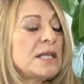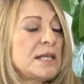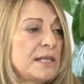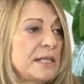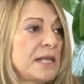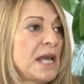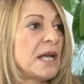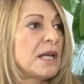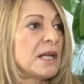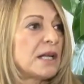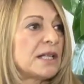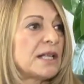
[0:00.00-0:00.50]

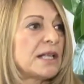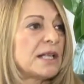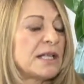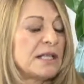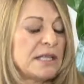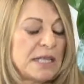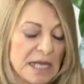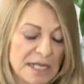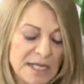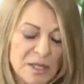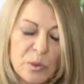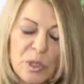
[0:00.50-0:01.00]
Exactly,
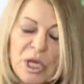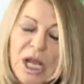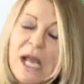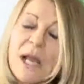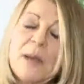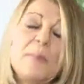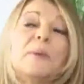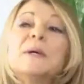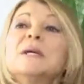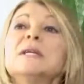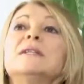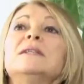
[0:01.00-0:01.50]
that's what
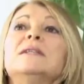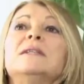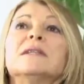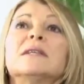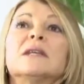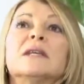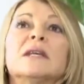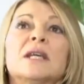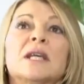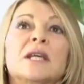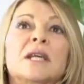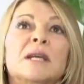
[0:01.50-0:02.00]
happened,
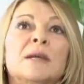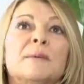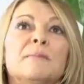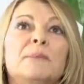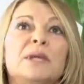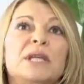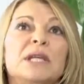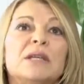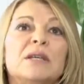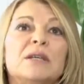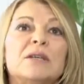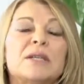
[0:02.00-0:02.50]

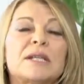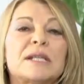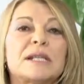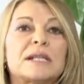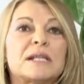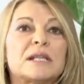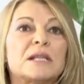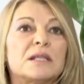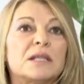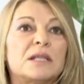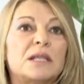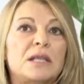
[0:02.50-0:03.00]

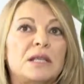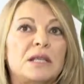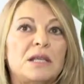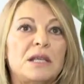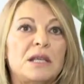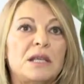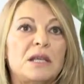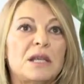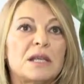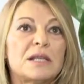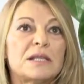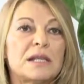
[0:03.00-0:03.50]
because
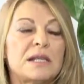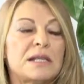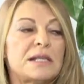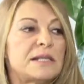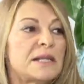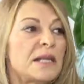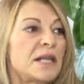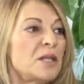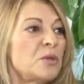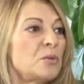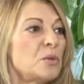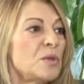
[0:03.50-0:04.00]
he, as I
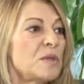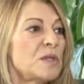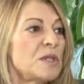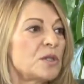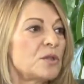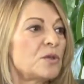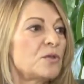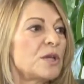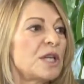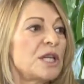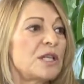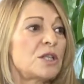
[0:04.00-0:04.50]
said, was a
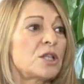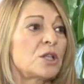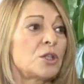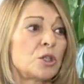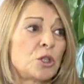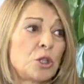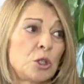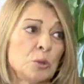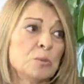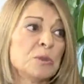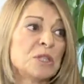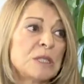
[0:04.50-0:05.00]
great
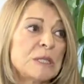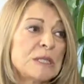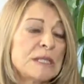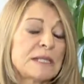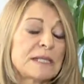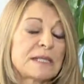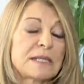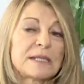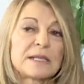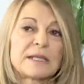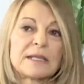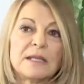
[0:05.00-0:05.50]

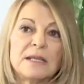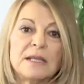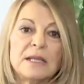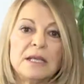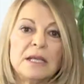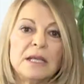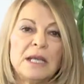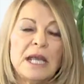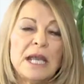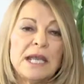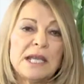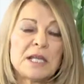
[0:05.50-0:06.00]
humanist.
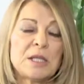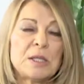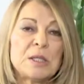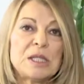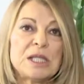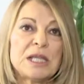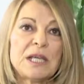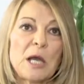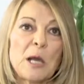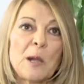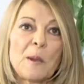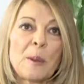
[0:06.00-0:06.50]

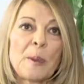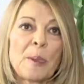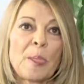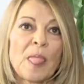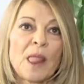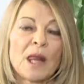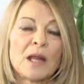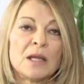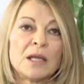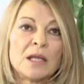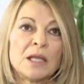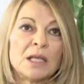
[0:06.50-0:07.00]
And
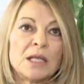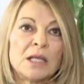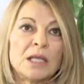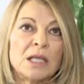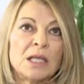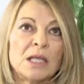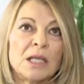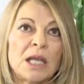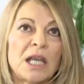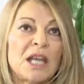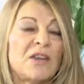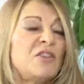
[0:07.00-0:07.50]

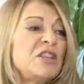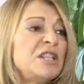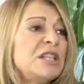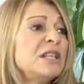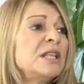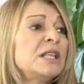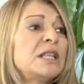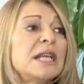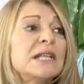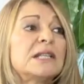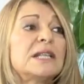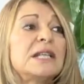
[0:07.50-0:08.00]

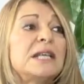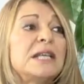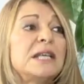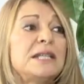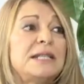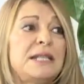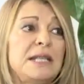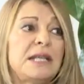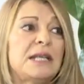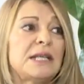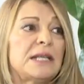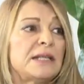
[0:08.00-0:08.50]
everything that he
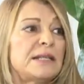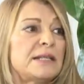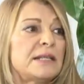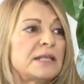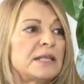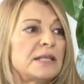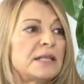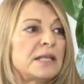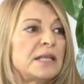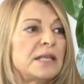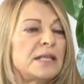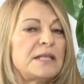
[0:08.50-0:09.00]

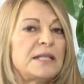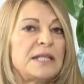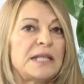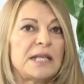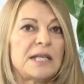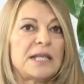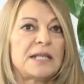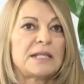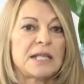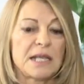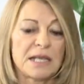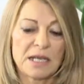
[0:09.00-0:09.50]

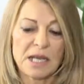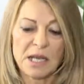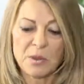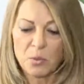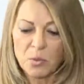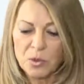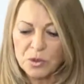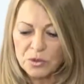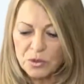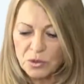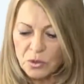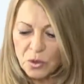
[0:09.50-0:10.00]
did, and I
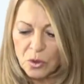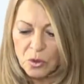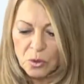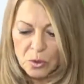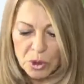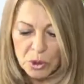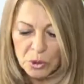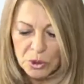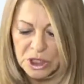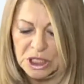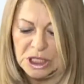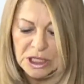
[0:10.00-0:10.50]
want to
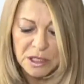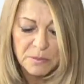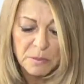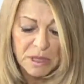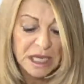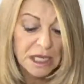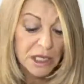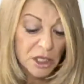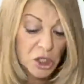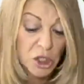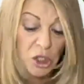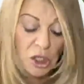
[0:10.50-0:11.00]
quote him
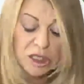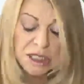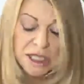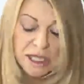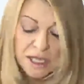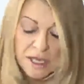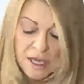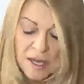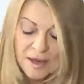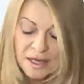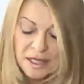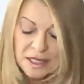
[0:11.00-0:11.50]

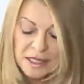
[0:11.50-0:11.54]
actually,